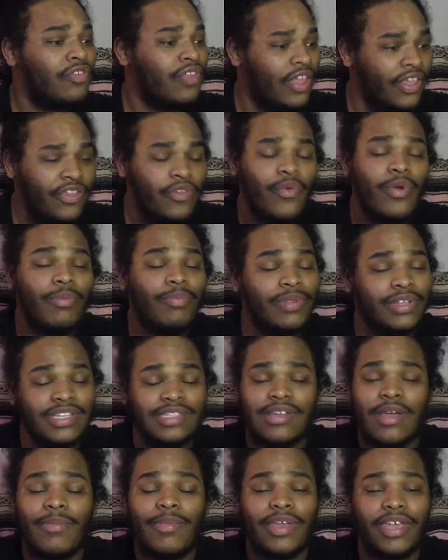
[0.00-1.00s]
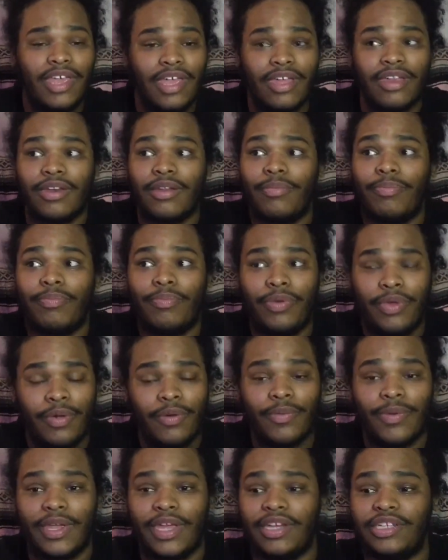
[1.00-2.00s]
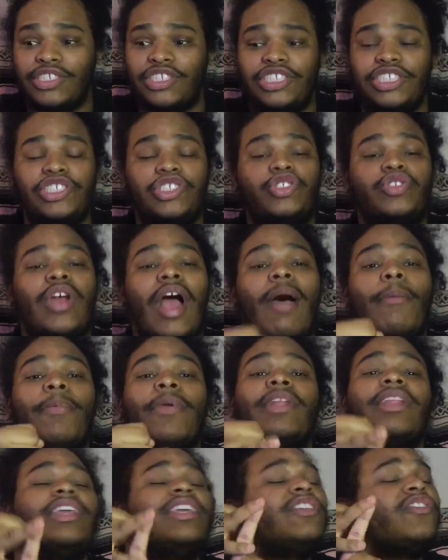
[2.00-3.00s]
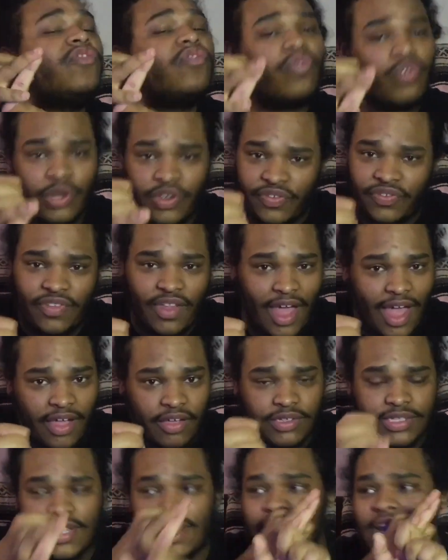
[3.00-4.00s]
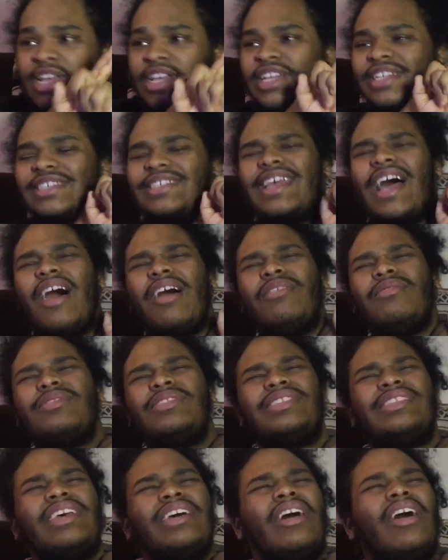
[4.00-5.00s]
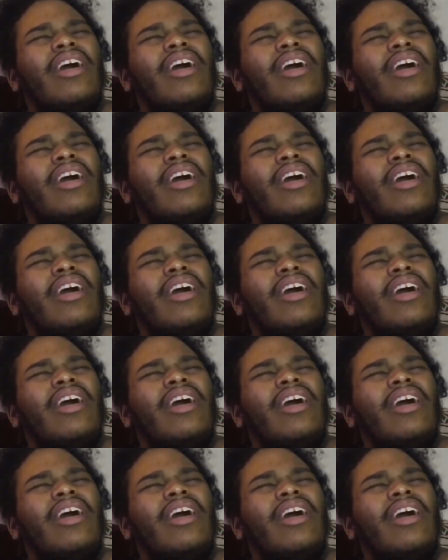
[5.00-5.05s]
Thank you and please come again. Period. She's dropping these freestyles. Sounds